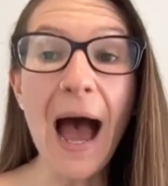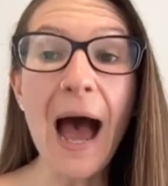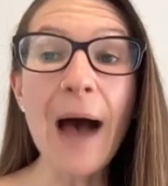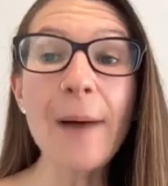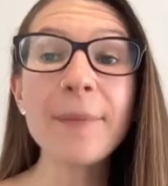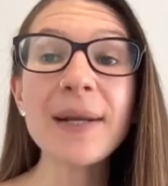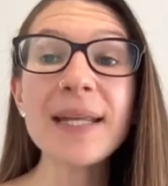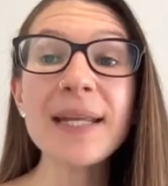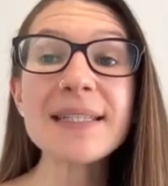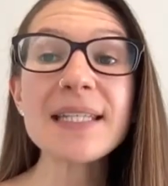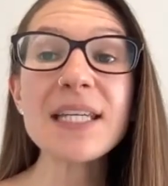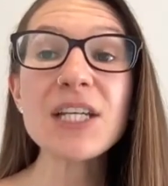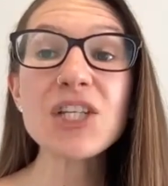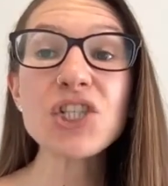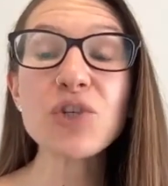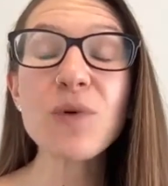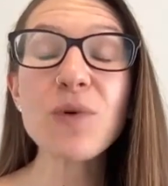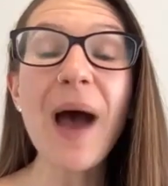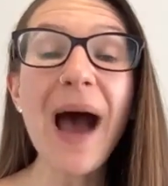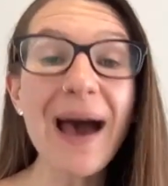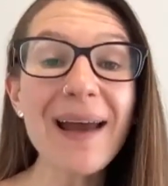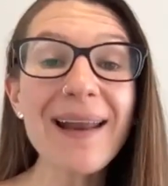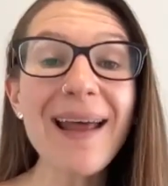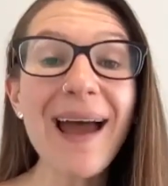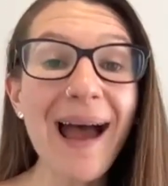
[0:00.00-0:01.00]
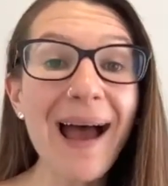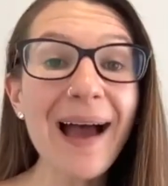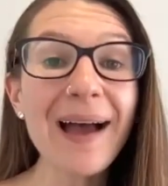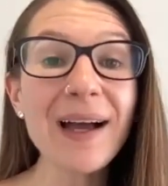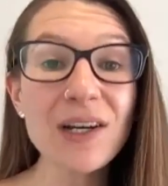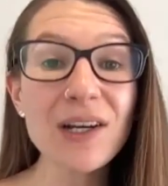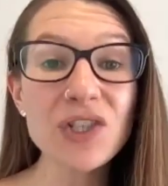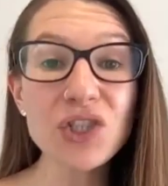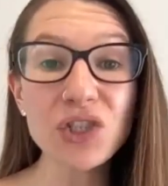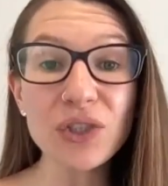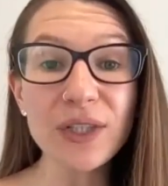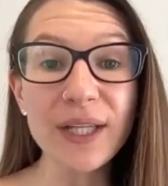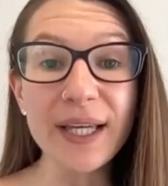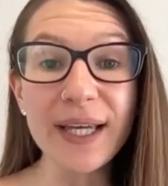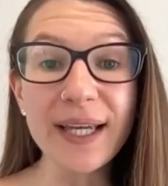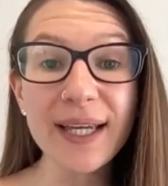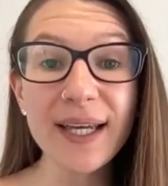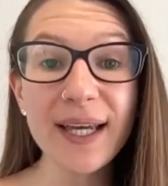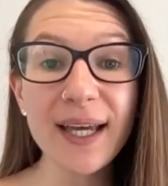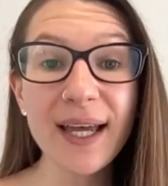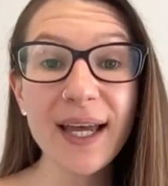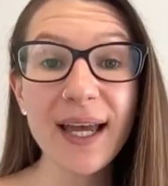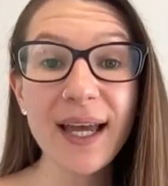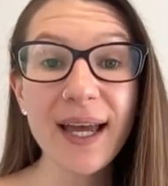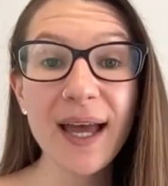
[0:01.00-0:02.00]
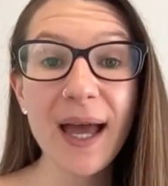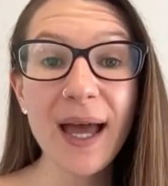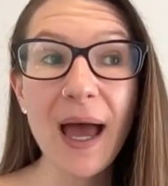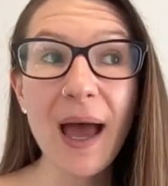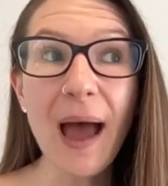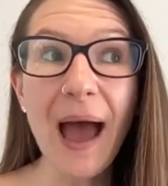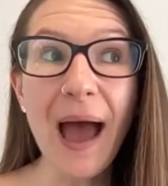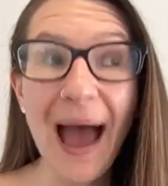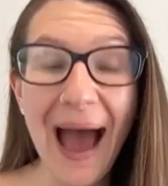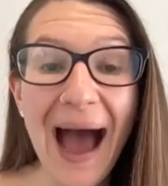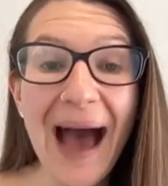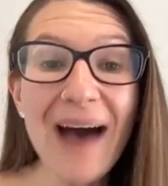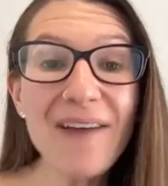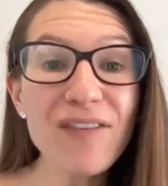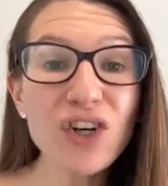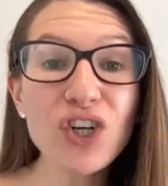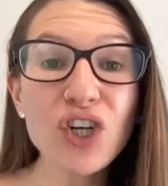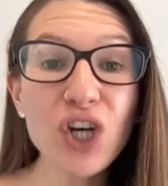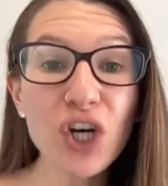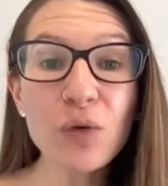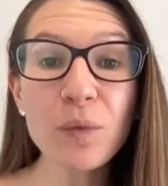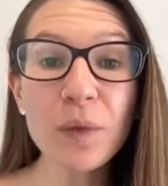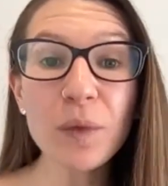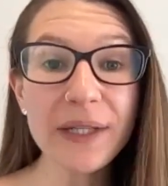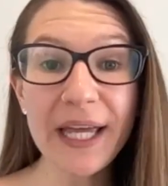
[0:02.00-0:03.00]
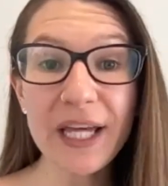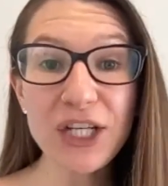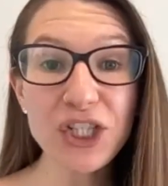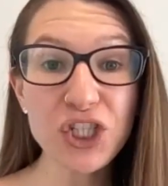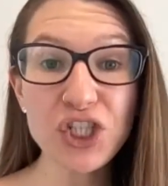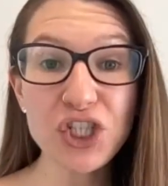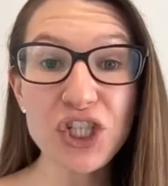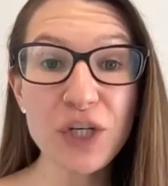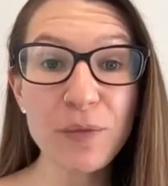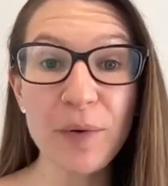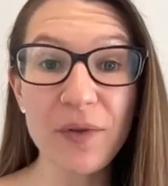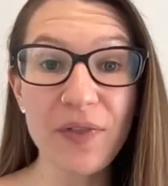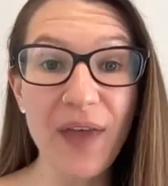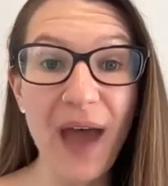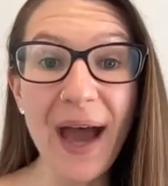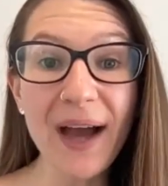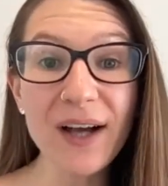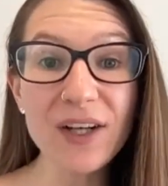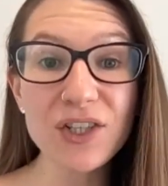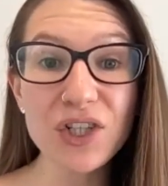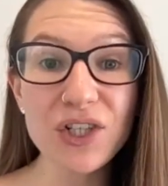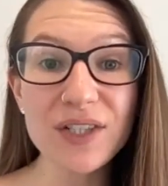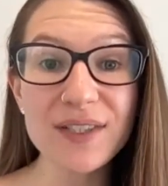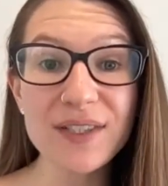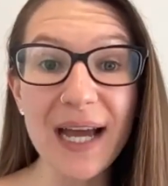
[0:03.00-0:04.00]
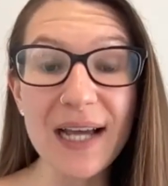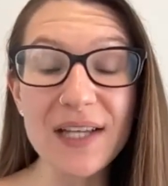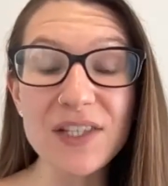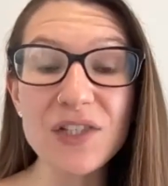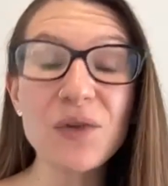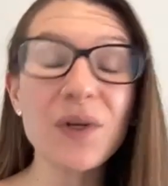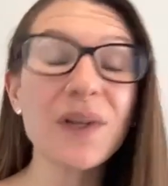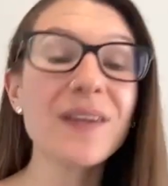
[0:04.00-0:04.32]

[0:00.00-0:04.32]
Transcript: I'm going to teach you how to actually have a good relationship with exercise.